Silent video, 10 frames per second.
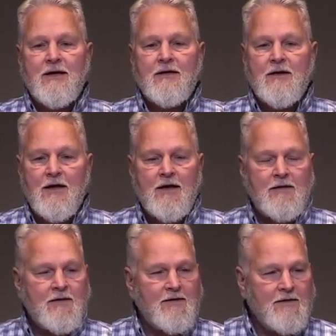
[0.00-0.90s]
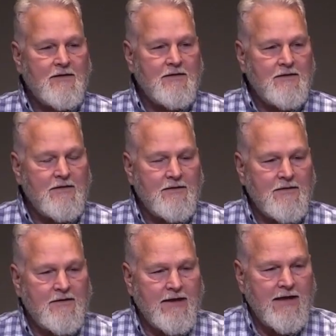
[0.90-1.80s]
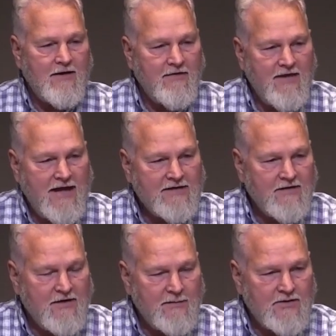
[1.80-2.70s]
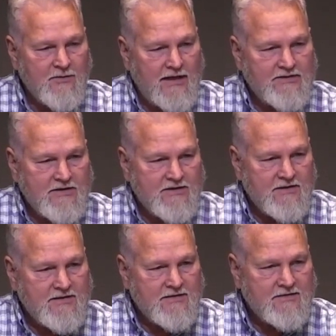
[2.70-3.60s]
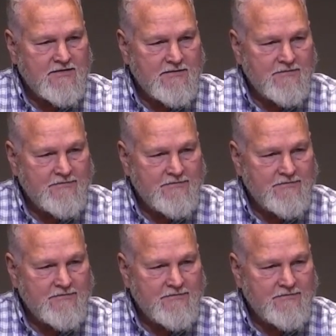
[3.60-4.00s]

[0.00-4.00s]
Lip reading: And God counted that to them as righteousness.